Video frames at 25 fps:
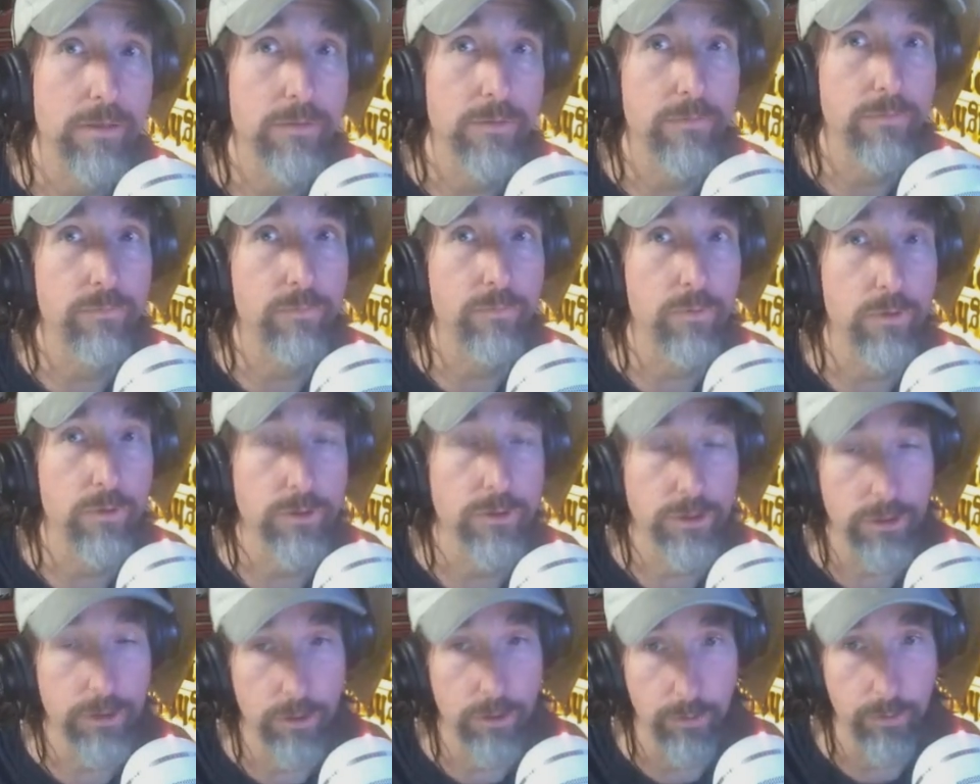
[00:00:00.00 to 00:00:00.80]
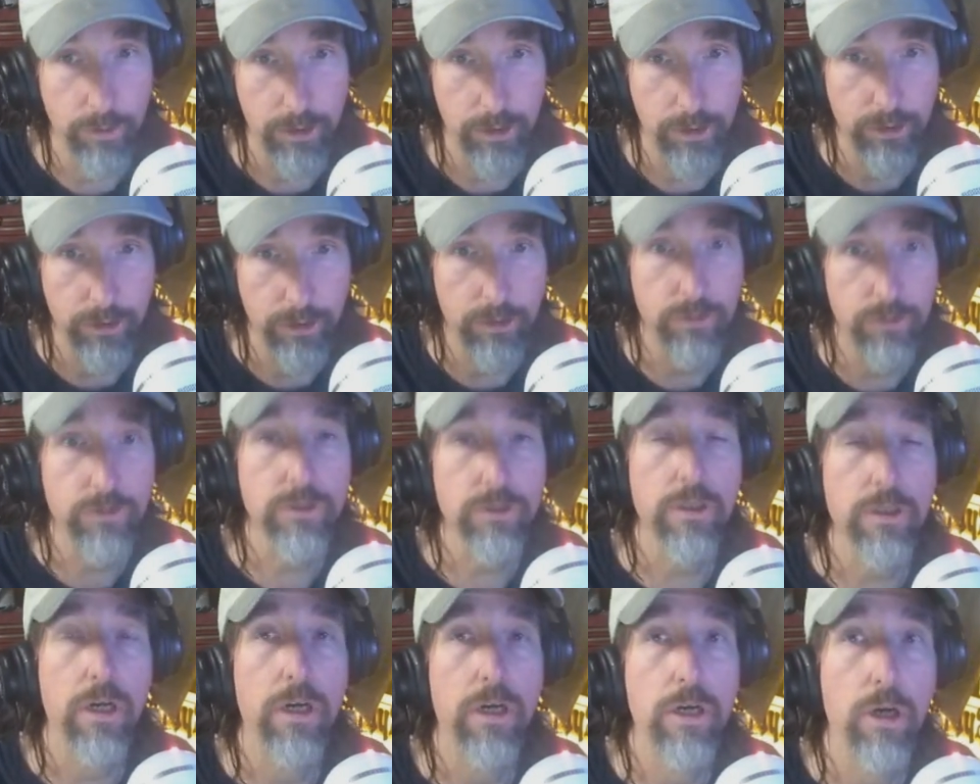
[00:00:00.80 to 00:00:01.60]
for, so you can use it
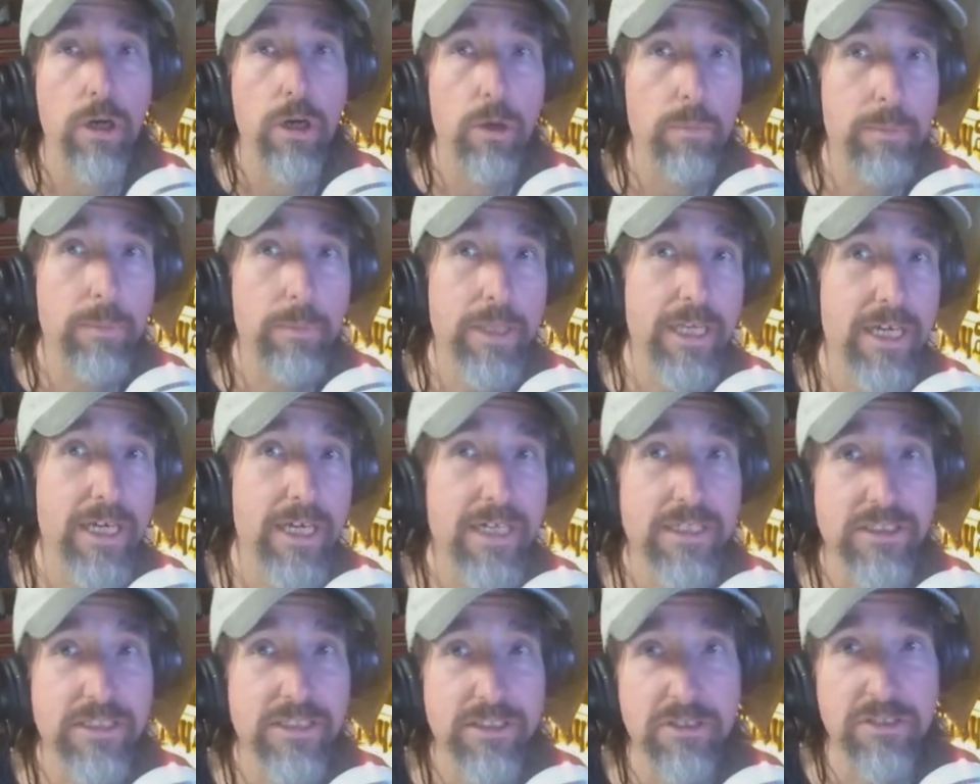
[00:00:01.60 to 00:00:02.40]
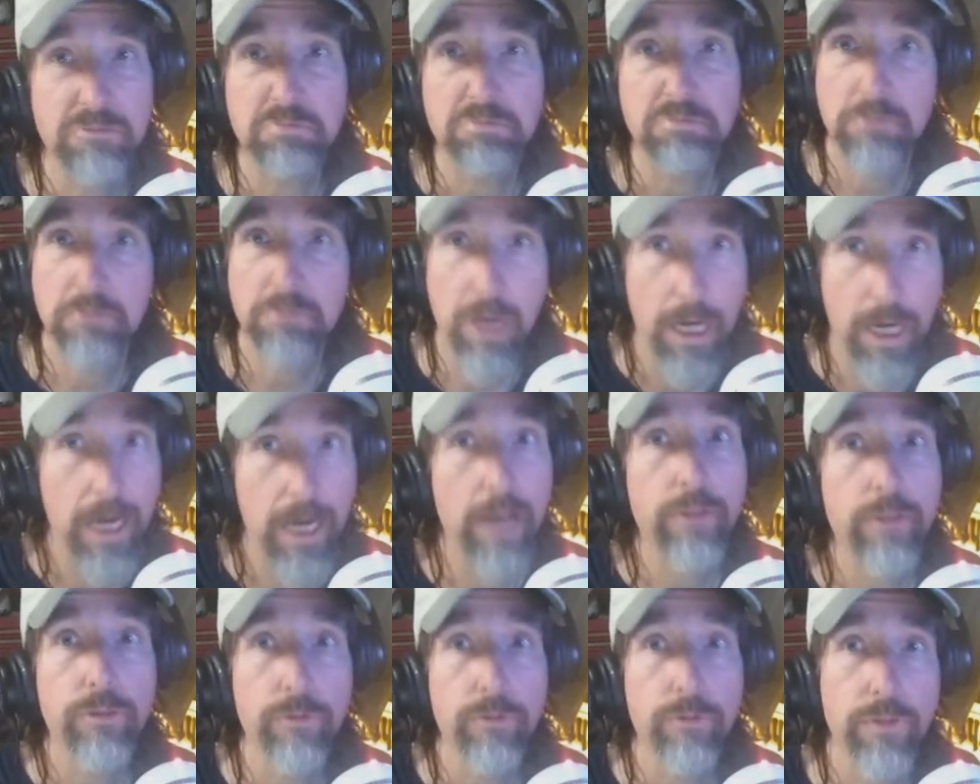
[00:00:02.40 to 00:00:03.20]
on OBS and other
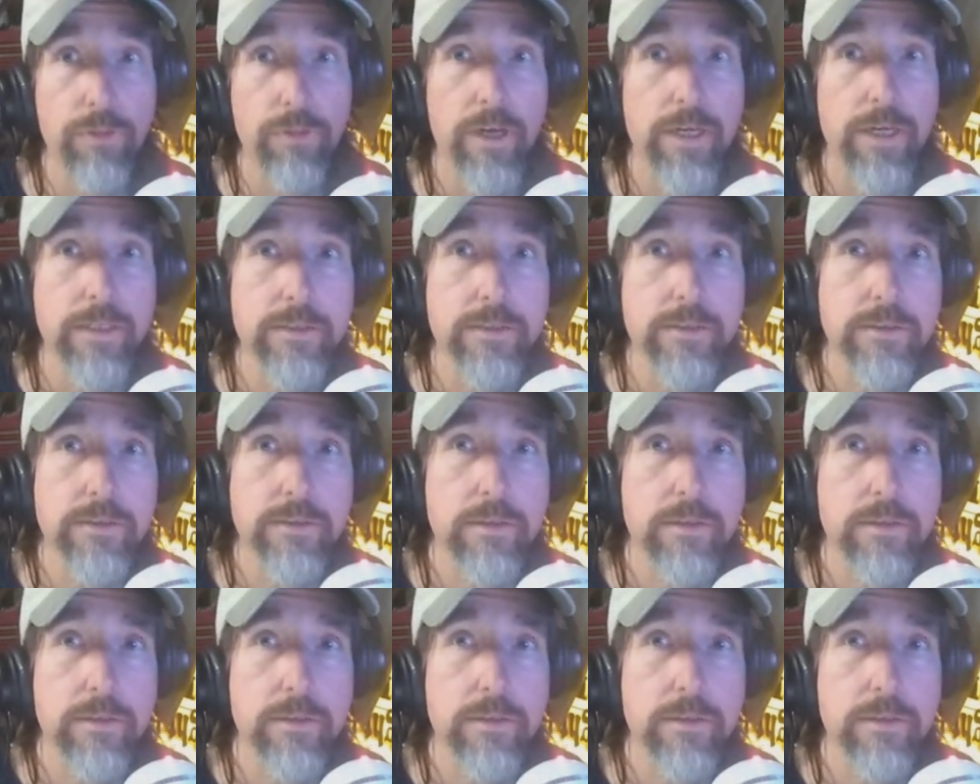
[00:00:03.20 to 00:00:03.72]
things.